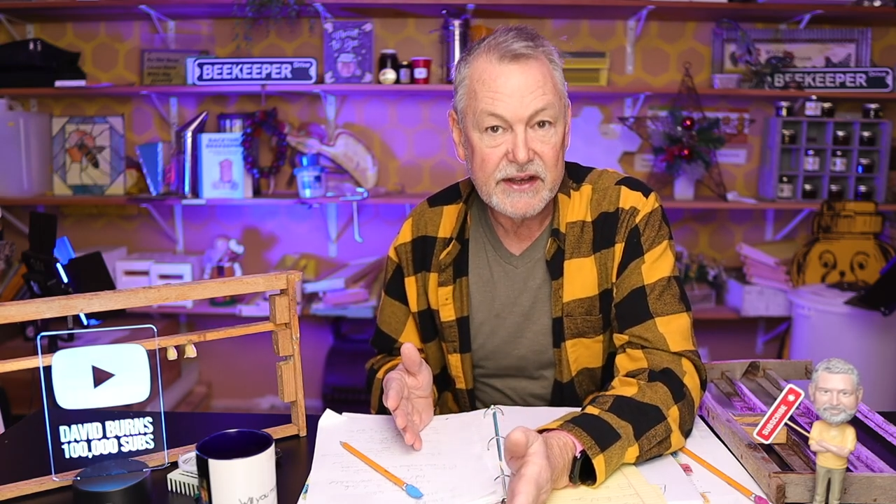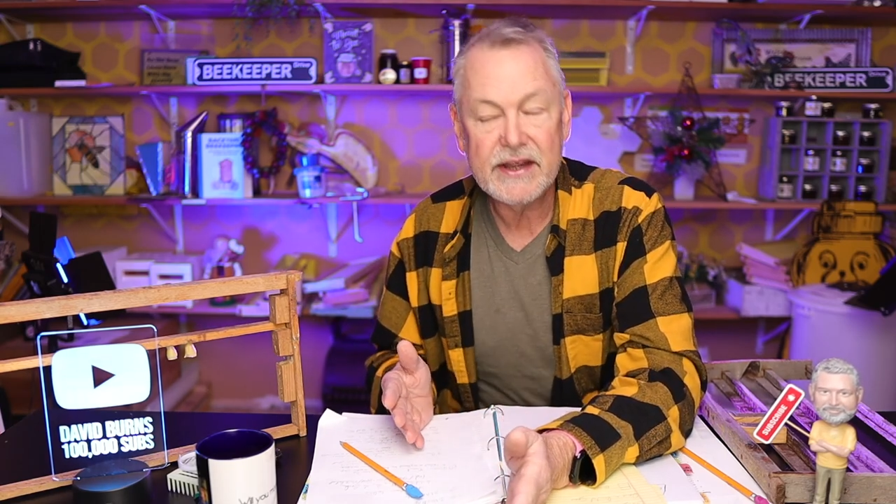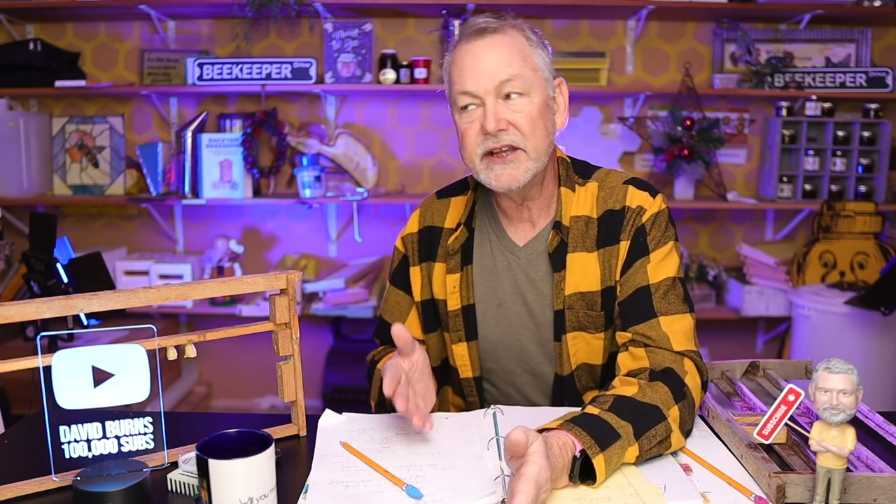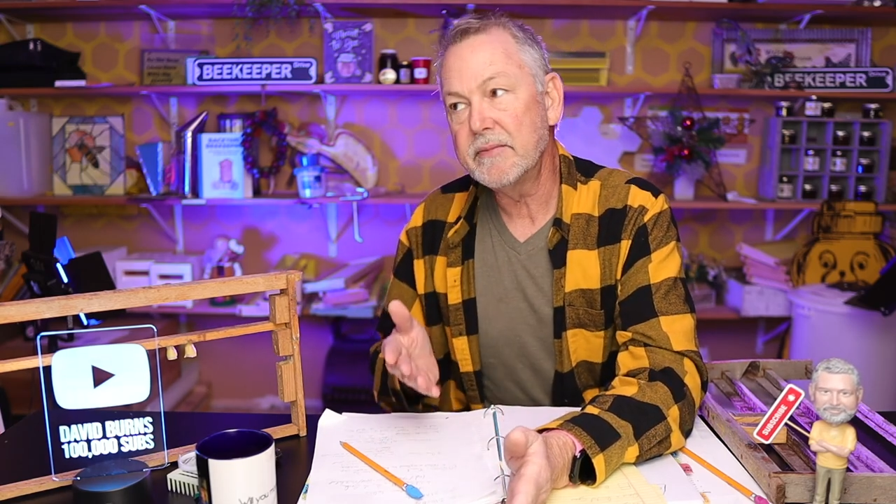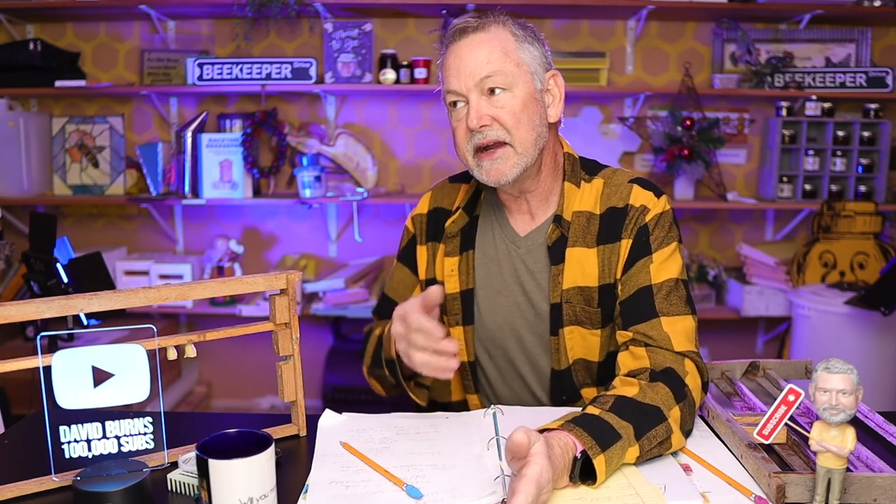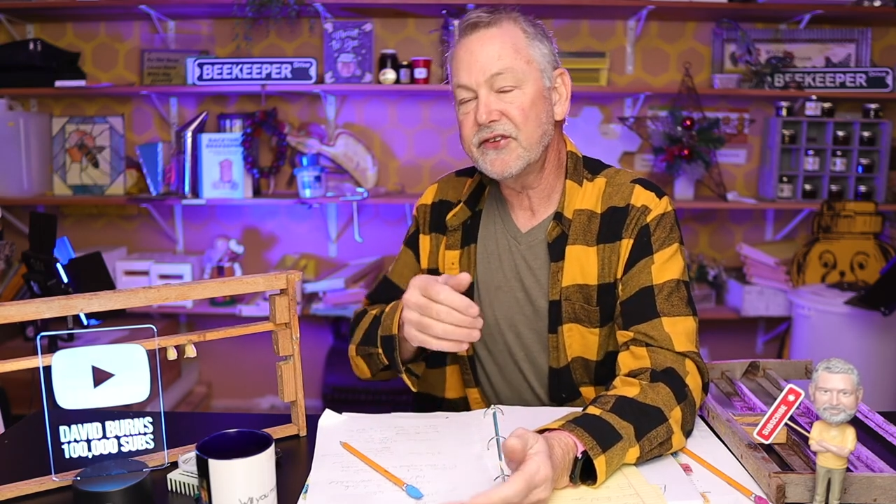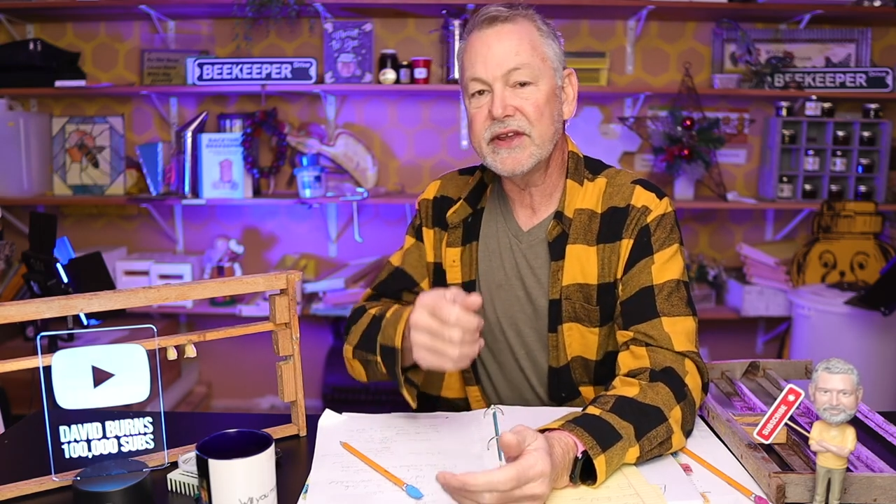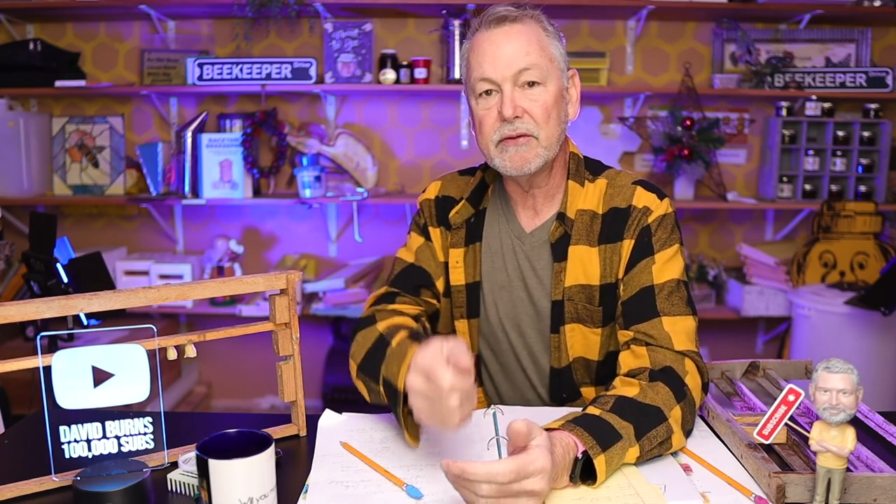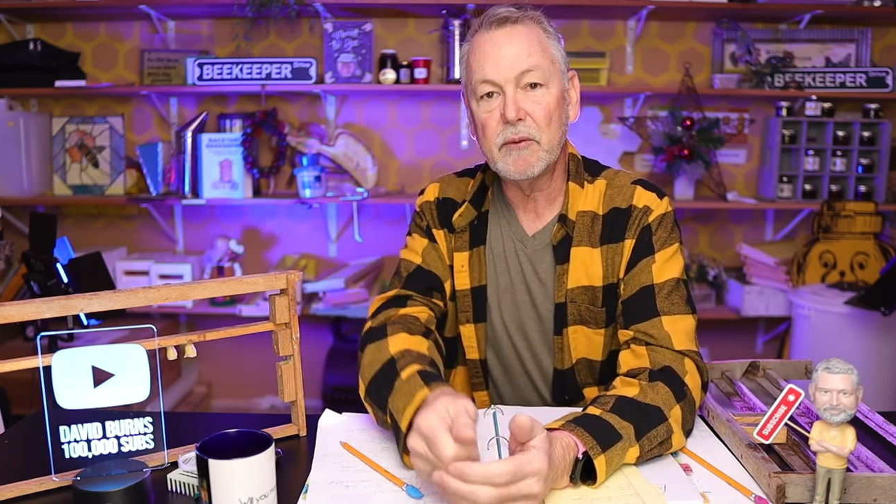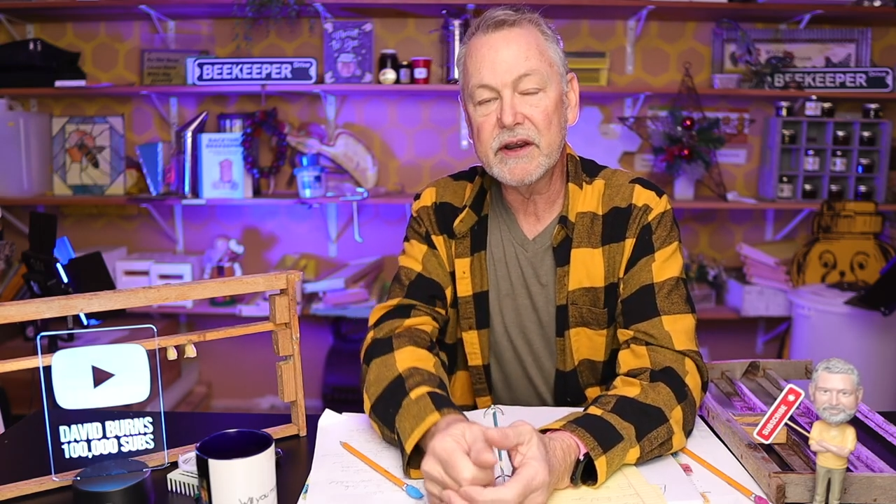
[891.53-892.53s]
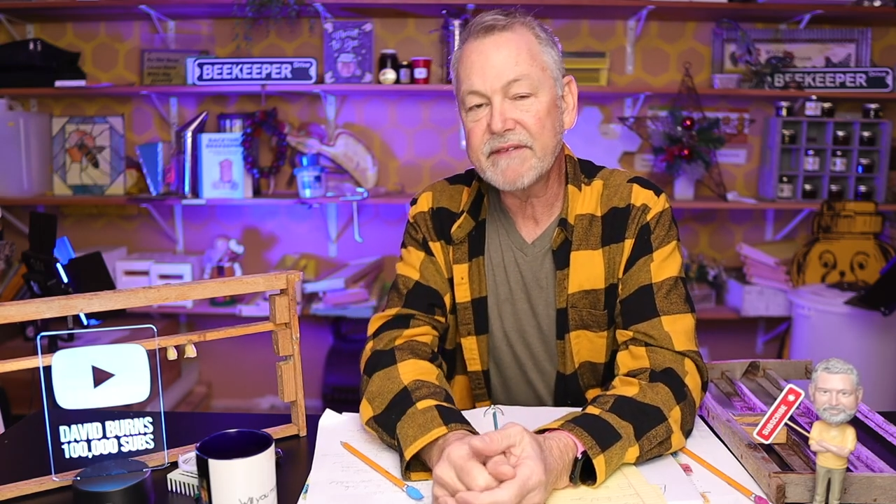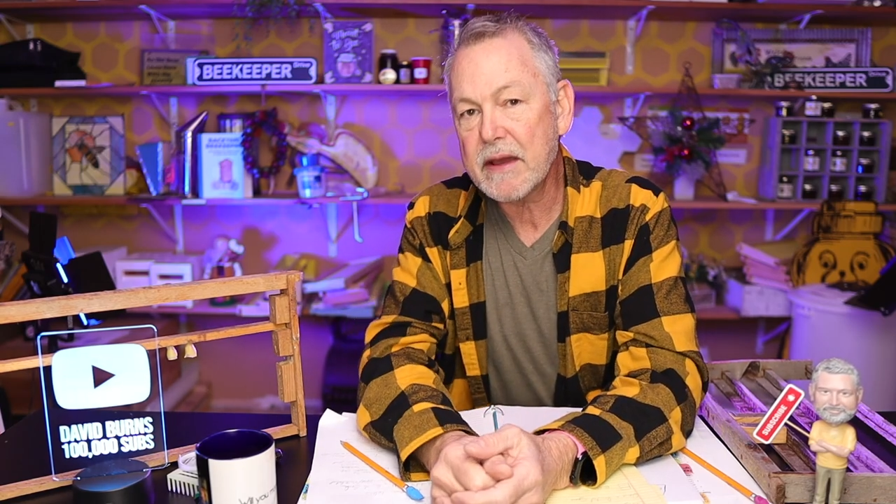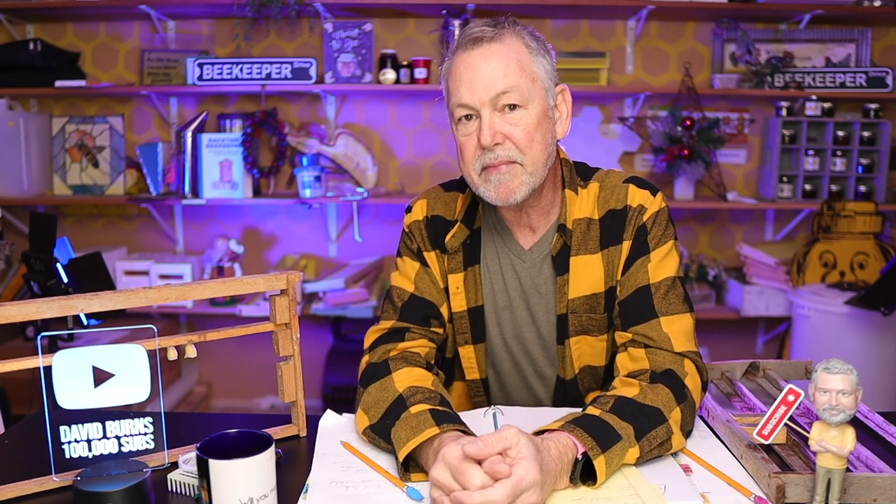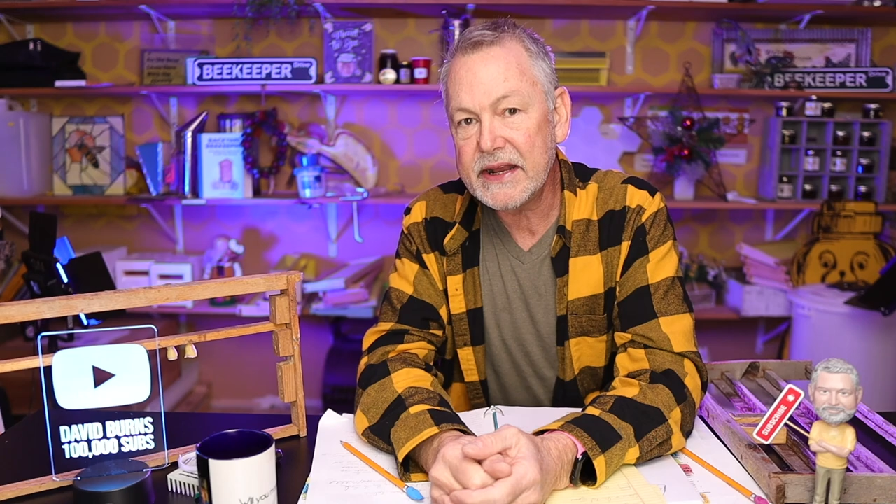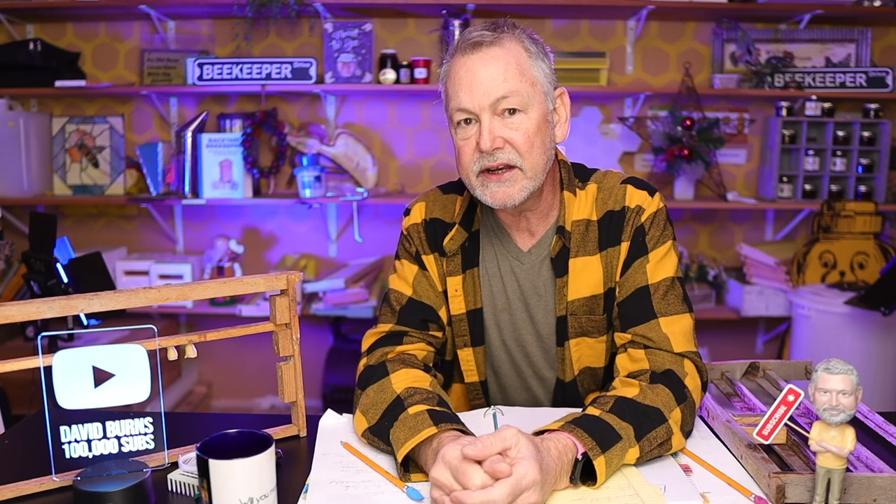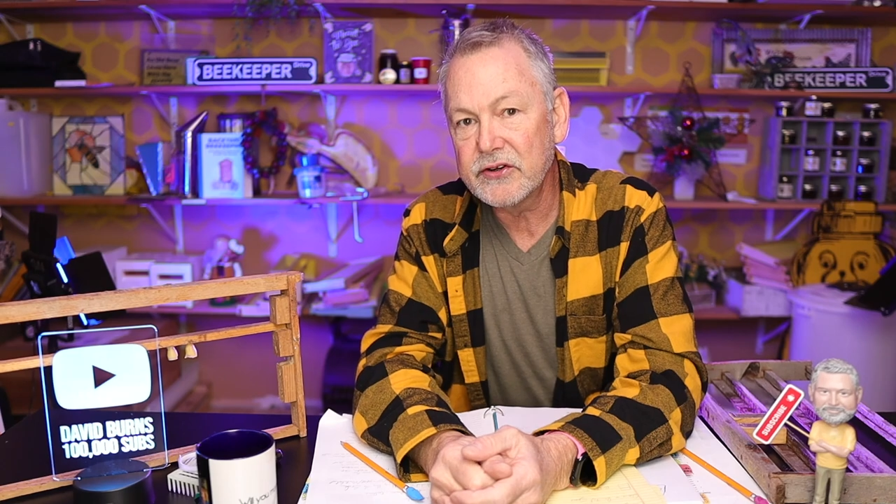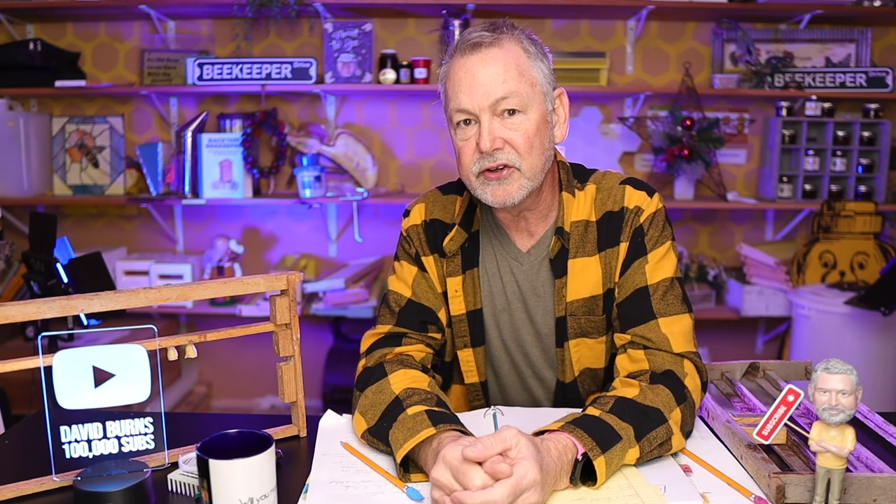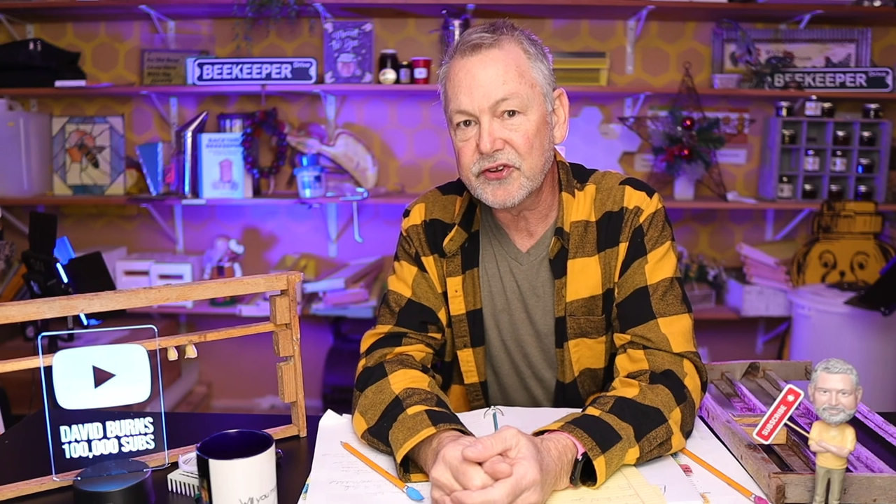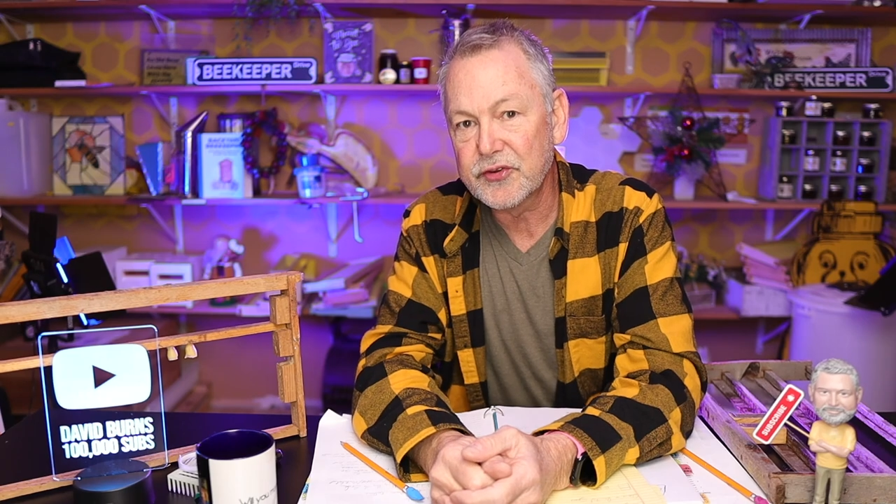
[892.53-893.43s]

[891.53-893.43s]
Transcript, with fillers: Now you might say, well, what if that mating nuc